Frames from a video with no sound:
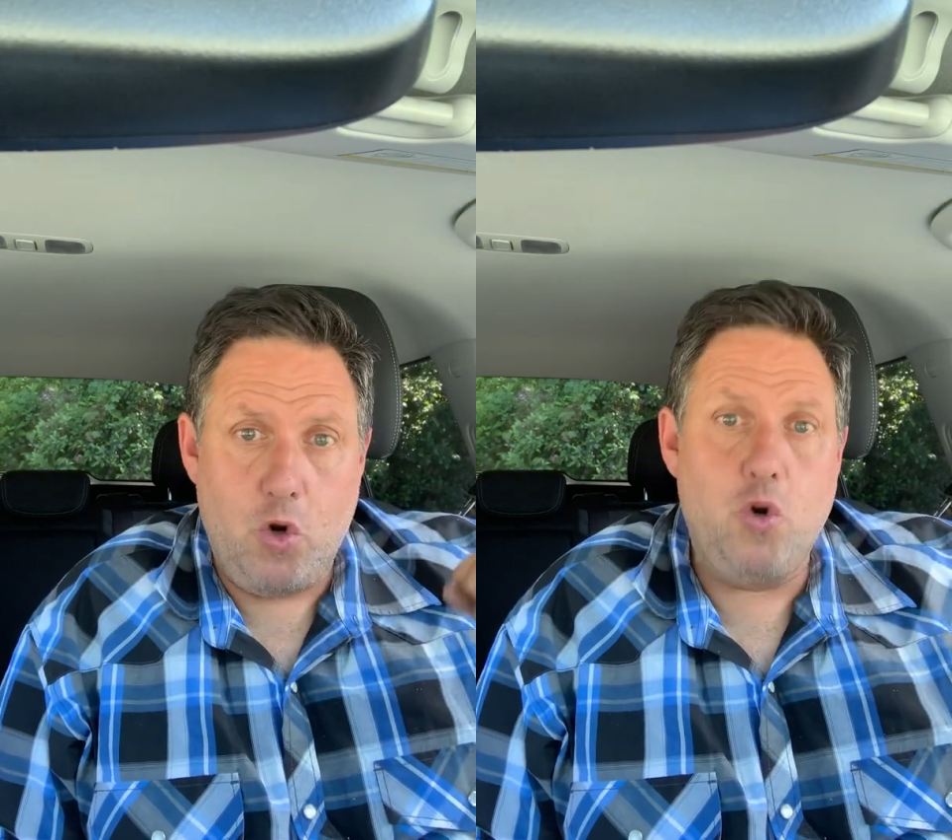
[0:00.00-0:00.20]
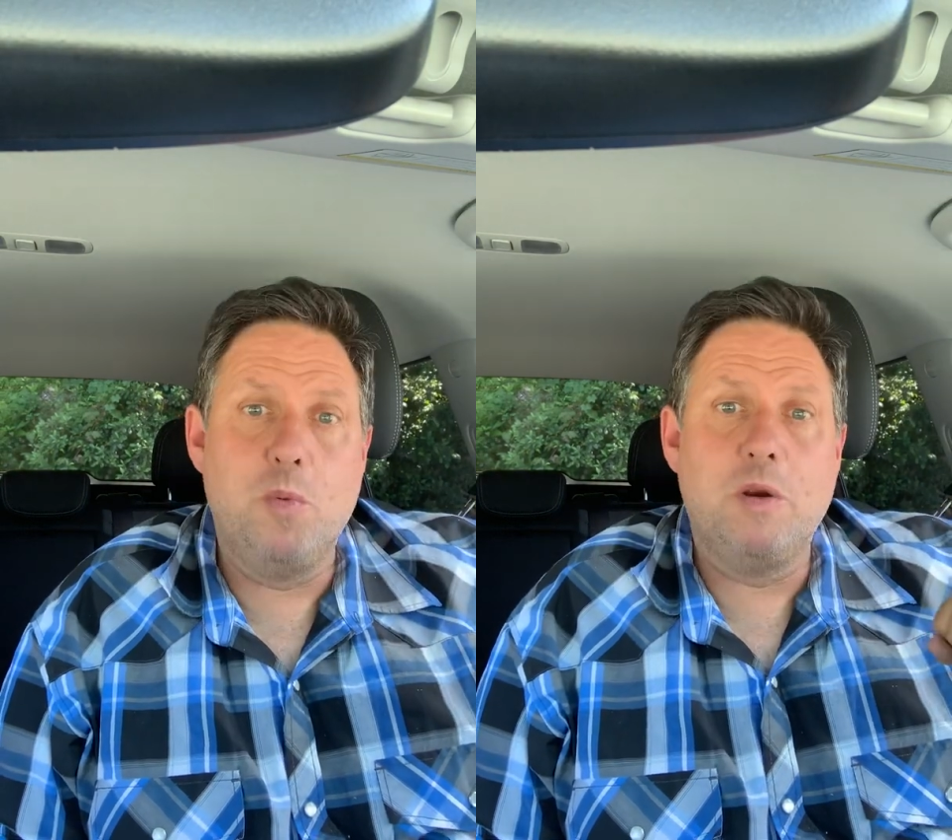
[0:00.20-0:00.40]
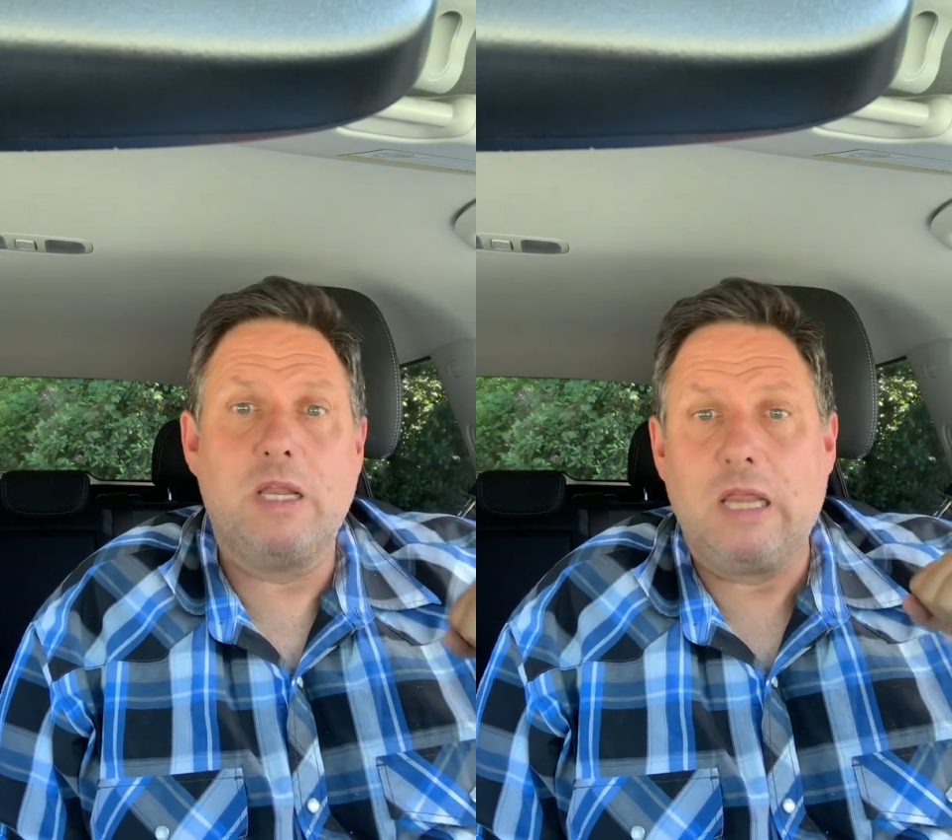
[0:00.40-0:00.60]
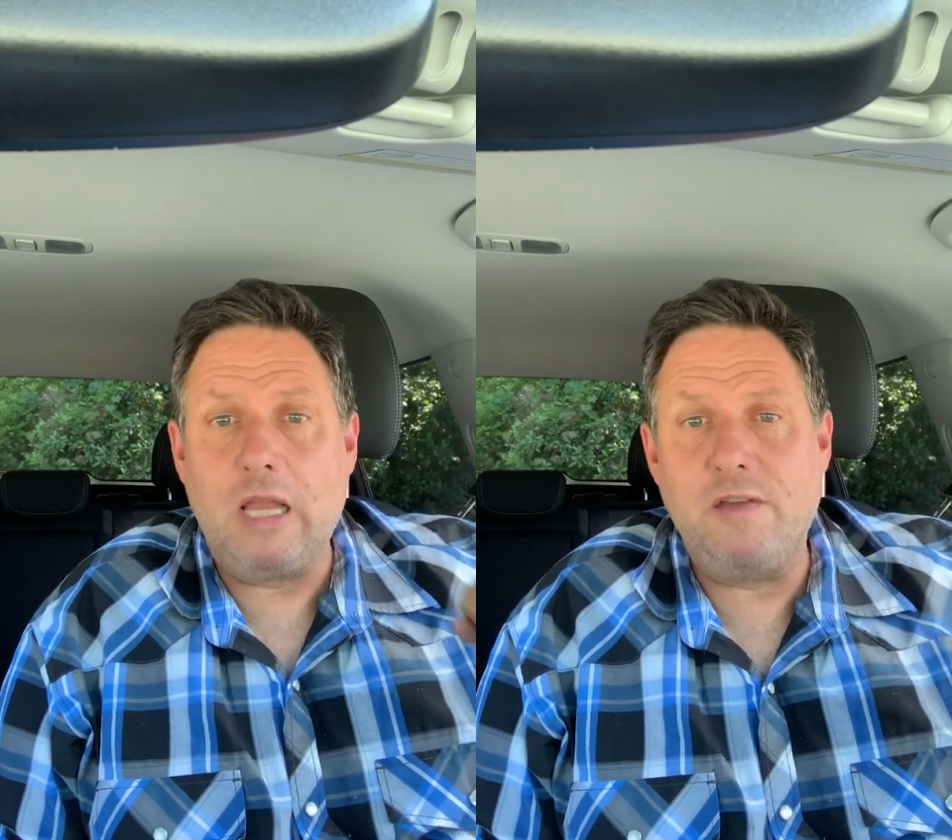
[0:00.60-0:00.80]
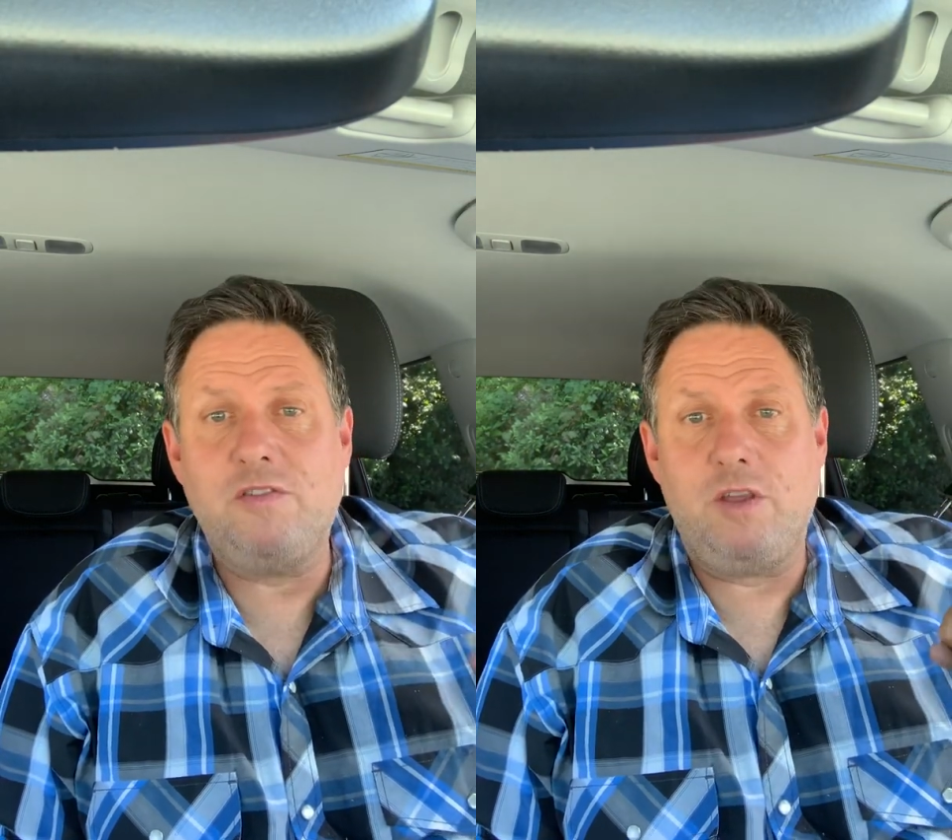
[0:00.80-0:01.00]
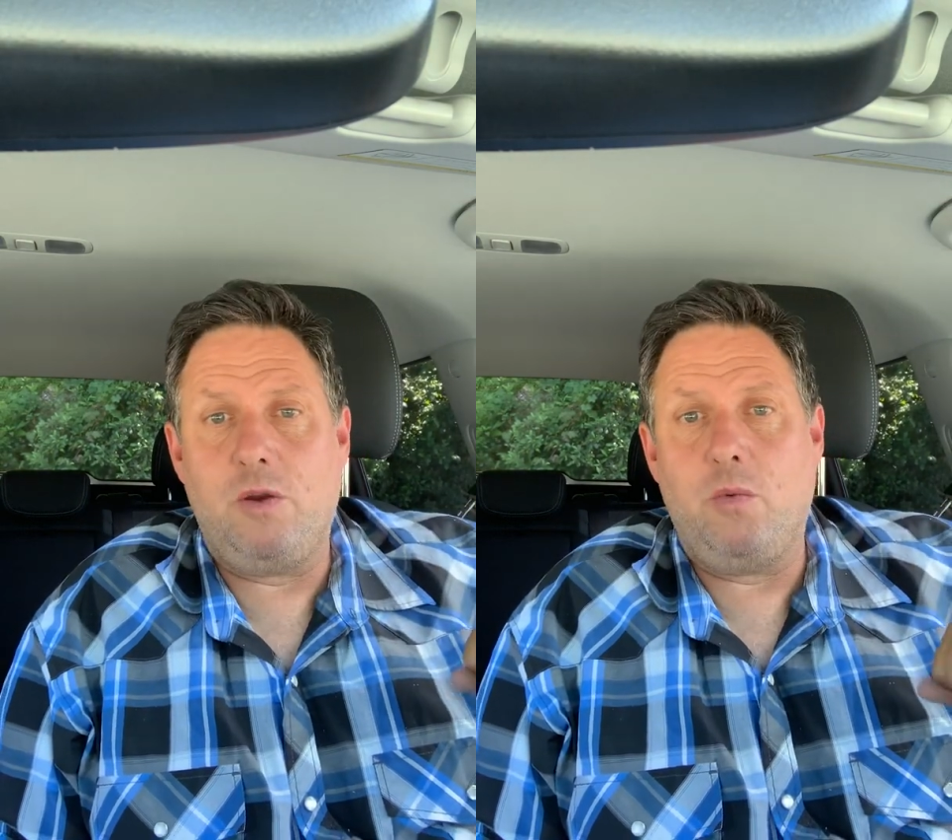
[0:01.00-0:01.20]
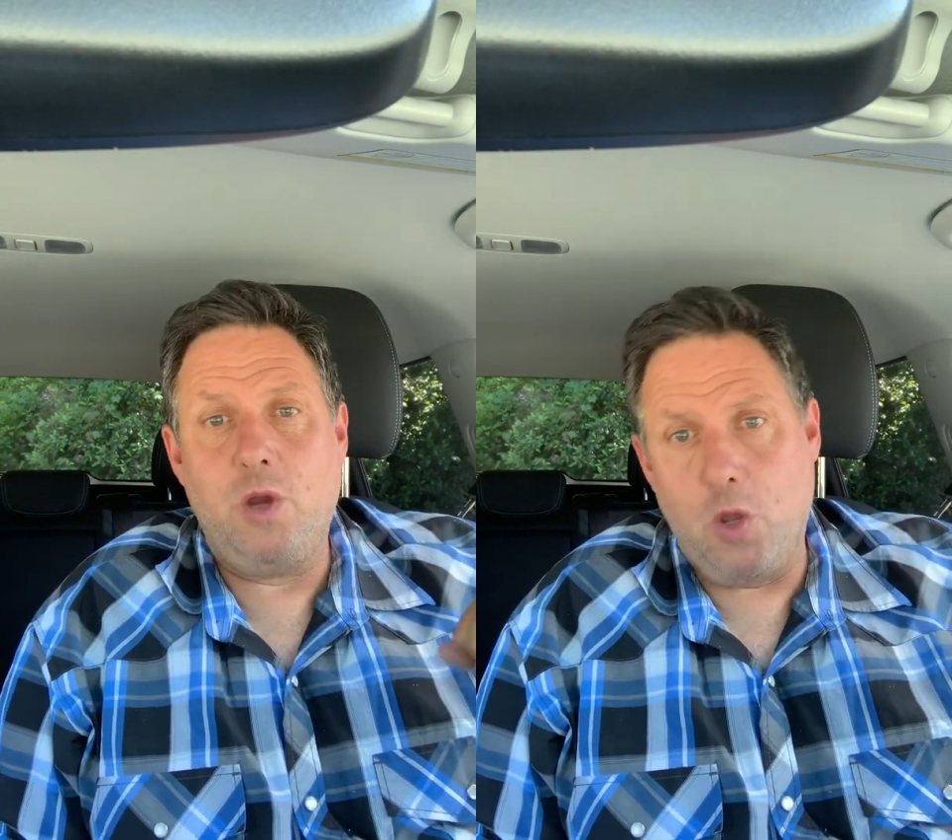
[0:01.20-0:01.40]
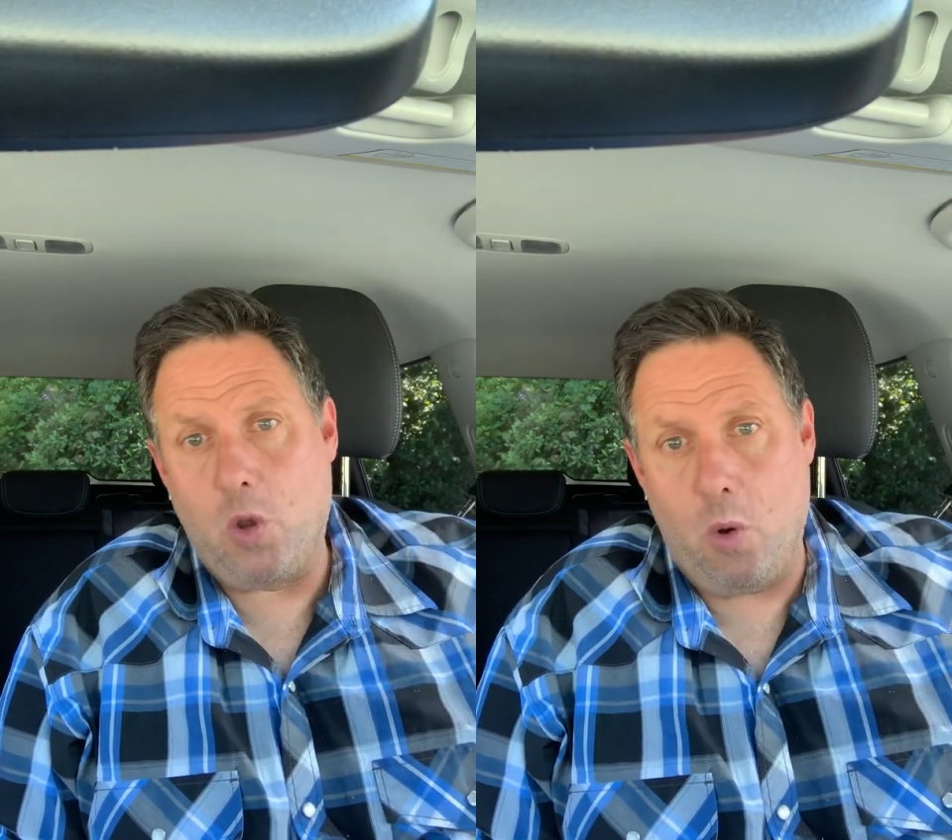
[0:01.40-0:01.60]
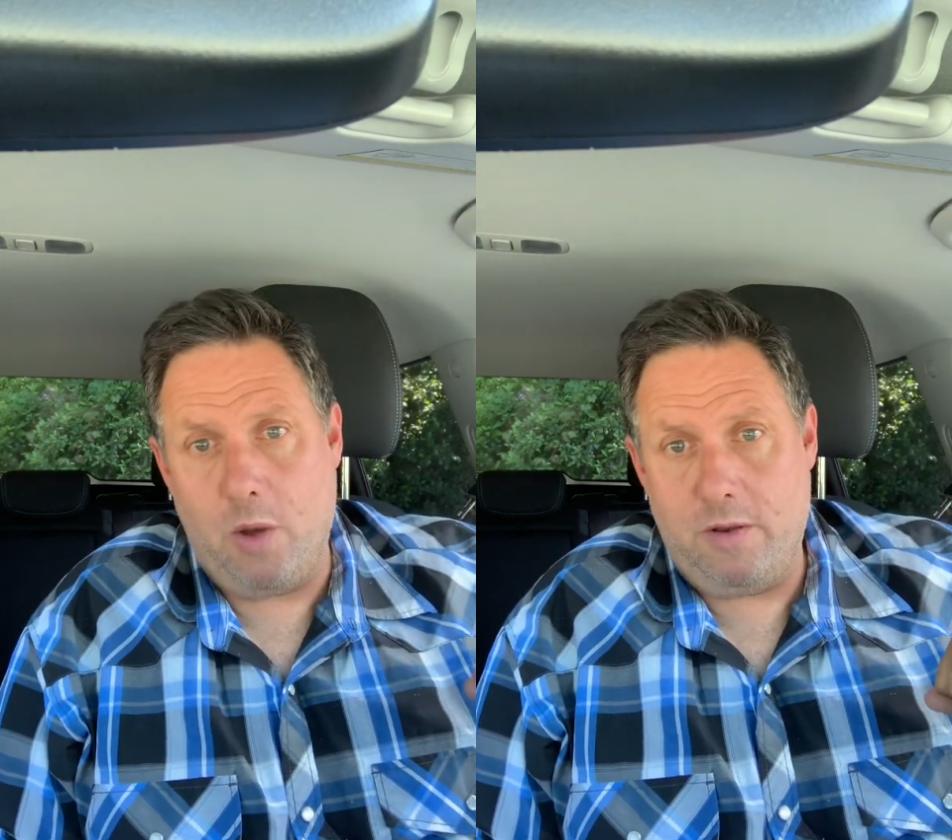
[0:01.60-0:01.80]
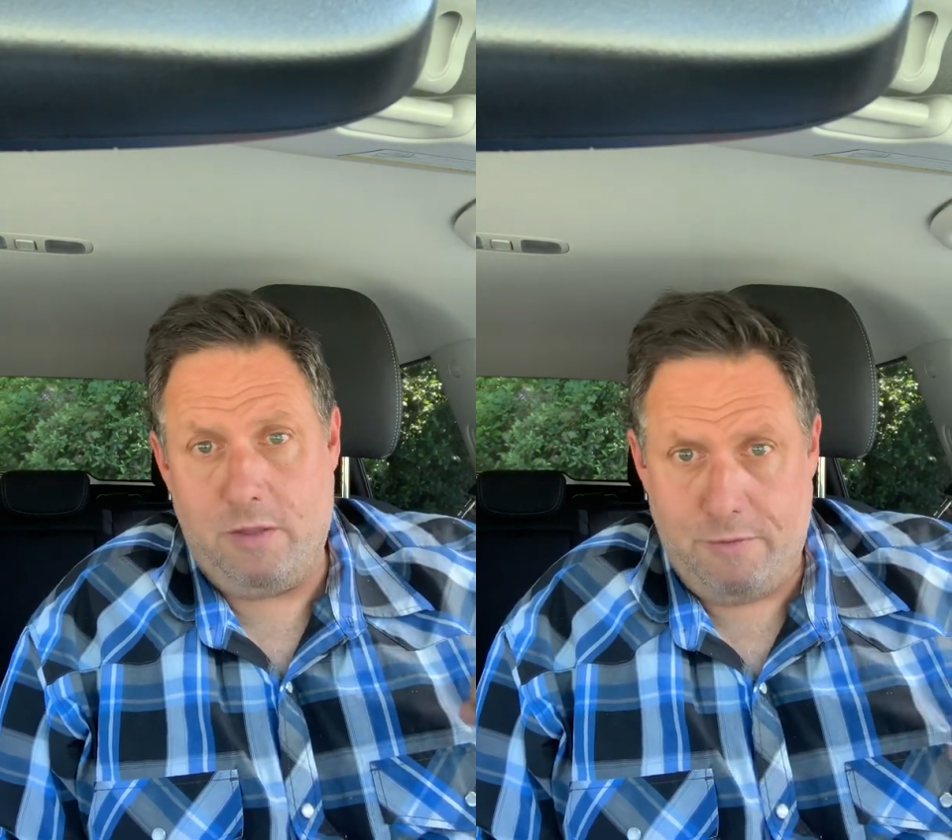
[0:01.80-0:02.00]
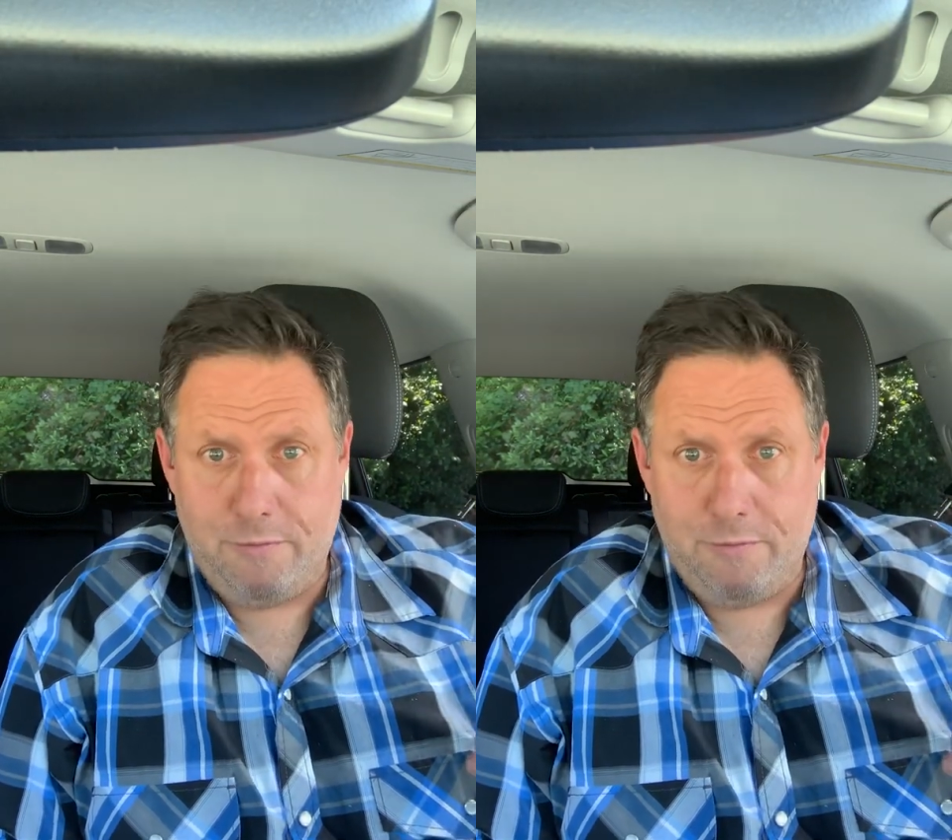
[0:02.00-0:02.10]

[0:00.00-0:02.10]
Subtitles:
Uber loves it when you go onto the